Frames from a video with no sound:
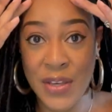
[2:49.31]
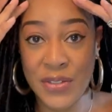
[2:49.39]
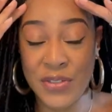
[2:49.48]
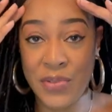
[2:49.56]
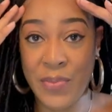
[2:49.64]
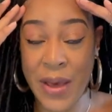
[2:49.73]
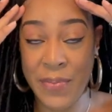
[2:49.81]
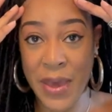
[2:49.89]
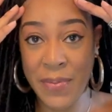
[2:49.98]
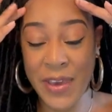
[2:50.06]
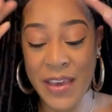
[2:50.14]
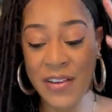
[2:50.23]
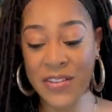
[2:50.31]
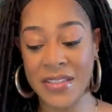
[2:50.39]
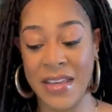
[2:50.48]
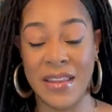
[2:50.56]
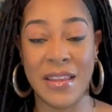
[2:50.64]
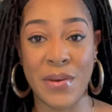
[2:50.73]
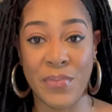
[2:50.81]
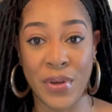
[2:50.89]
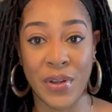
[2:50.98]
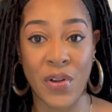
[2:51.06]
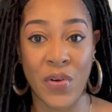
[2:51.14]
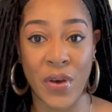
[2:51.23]
do my baby hairs and then
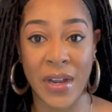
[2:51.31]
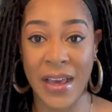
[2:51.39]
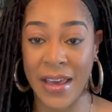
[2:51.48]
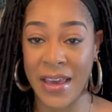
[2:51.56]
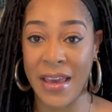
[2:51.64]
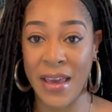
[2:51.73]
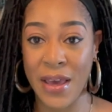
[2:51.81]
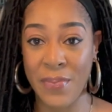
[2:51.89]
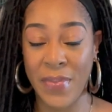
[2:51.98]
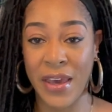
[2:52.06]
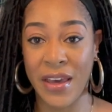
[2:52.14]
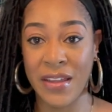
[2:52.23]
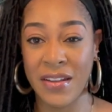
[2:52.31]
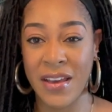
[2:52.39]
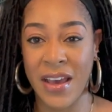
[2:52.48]
put on a headband.